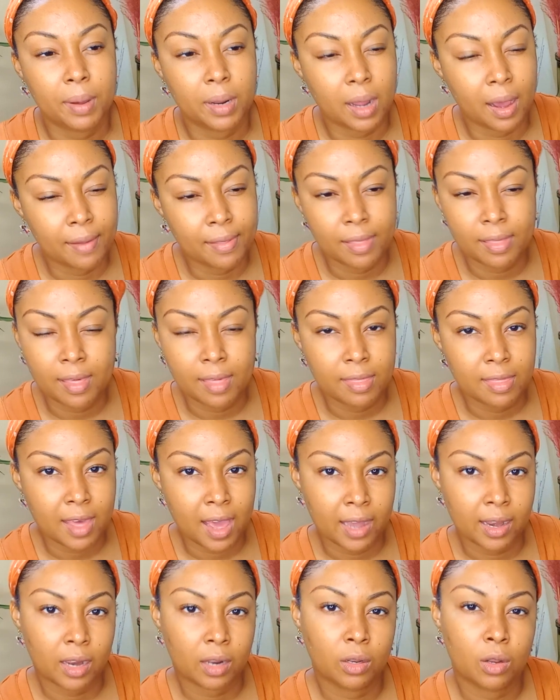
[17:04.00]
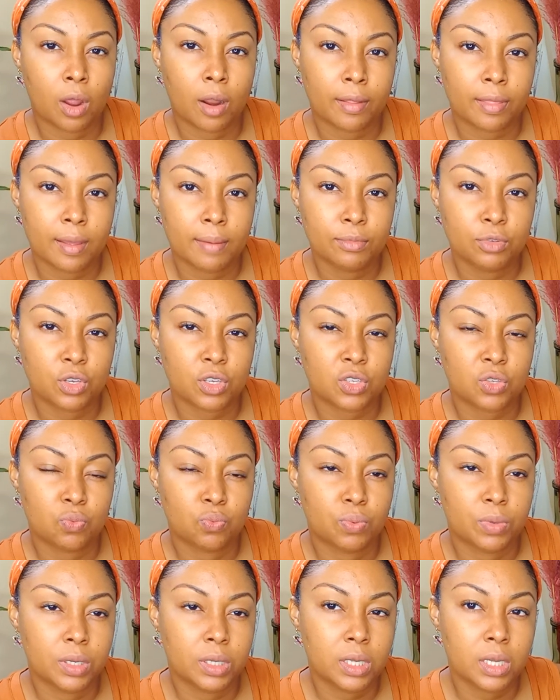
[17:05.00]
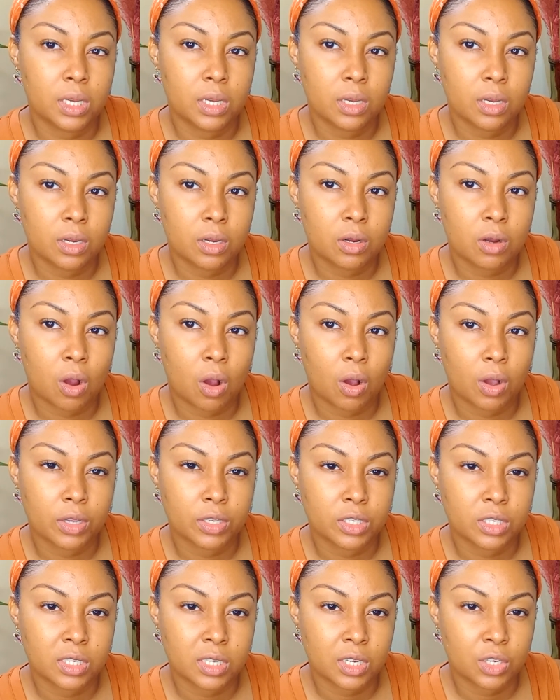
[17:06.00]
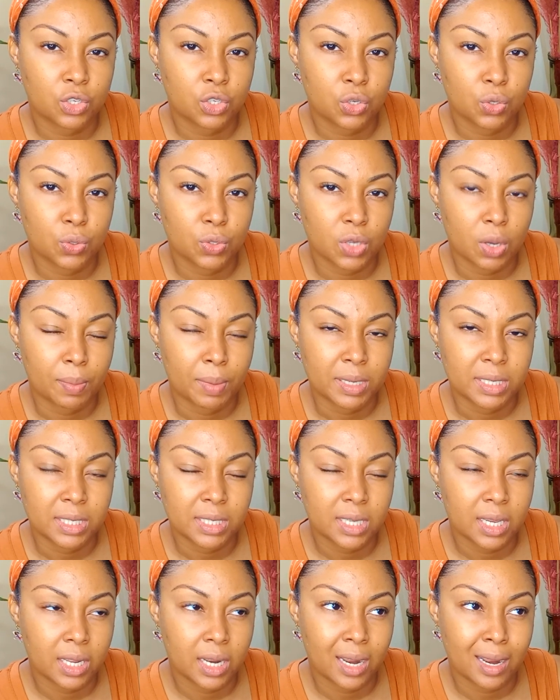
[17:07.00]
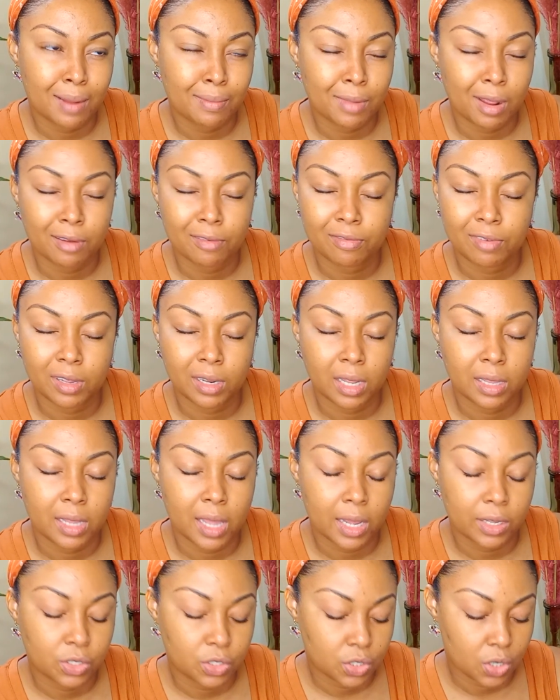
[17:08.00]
but other than that, a lot of them just really cause issues on my skin, and I'm not feeling that.